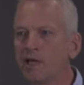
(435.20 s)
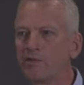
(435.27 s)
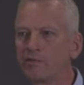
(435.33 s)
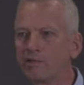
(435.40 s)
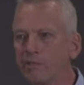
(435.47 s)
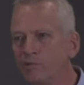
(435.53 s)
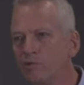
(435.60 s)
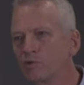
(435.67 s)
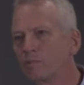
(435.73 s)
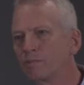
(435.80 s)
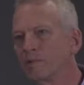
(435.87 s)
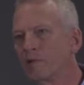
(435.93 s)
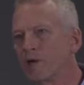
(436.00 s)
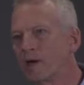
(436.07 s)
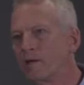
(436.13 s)
of an
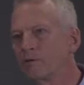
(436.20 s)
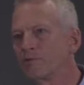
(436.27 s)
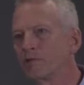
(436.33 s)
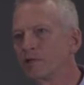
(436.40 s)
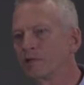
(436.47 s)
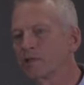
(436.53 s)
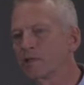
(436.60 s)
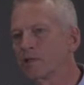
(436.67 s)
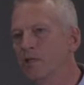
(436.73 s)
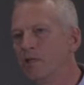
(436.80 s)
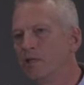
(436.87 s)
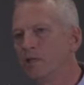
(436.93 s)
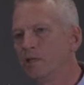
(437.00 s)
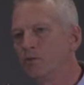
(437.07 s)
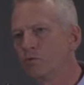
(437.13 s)
immutable hierarchy.
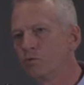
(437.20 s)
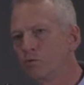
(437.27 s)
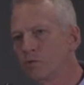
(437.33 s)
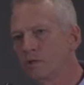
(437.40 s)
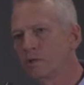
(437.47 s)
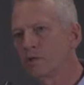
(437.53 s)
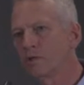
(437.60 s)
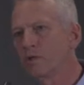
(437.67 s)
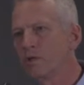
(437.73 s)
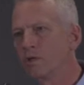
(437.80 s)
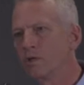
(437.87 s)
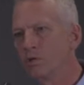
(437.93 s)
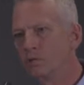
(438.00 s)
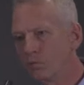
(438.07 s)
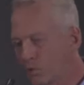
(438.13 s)
You were
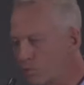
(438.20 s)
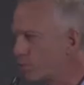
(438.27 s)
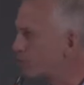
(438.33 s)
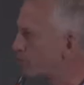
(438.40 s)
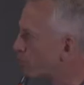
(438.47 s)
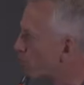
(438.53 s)
who you were